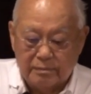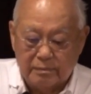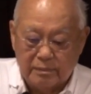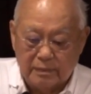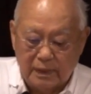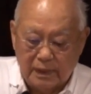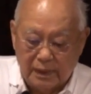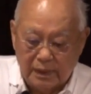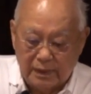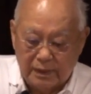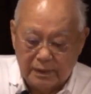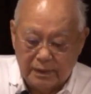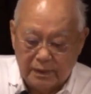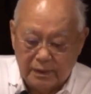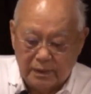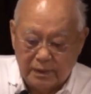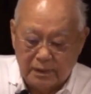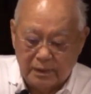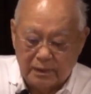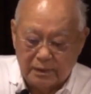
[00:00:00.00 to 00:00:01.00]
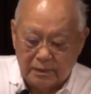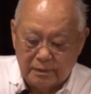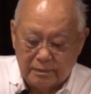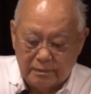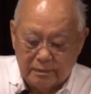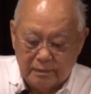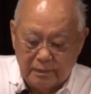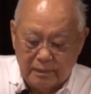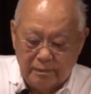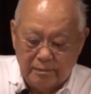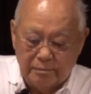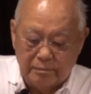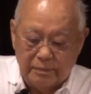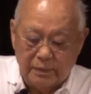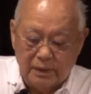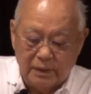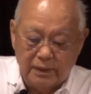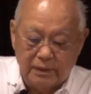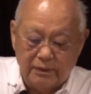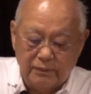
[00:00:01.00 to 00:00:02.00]
my uh,
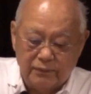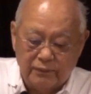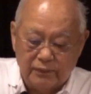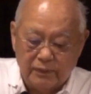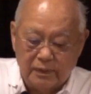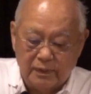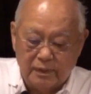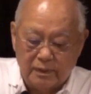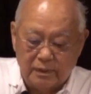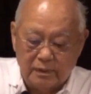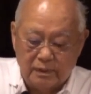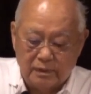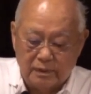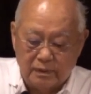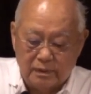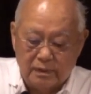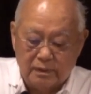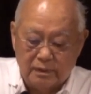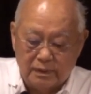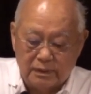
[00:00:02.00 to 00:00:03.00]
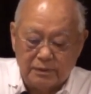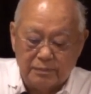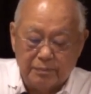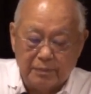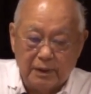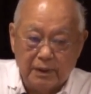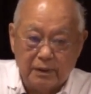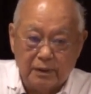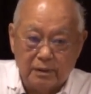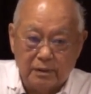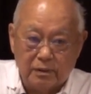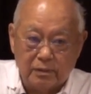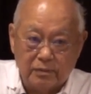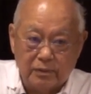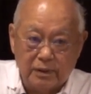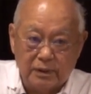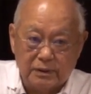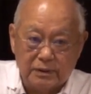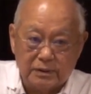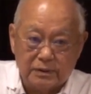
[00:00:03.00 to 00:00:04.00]
belief in this being the
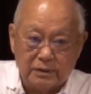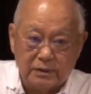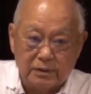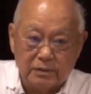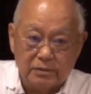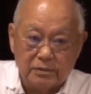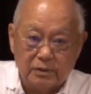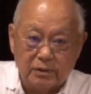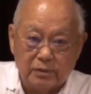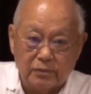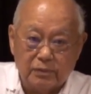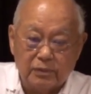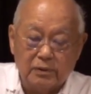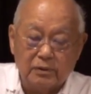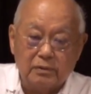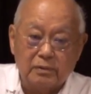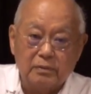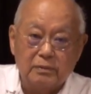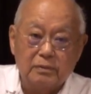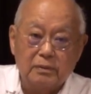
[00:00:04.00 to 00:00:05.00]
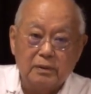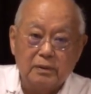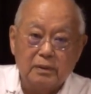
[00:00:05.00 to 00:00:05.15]
greatest country in the world.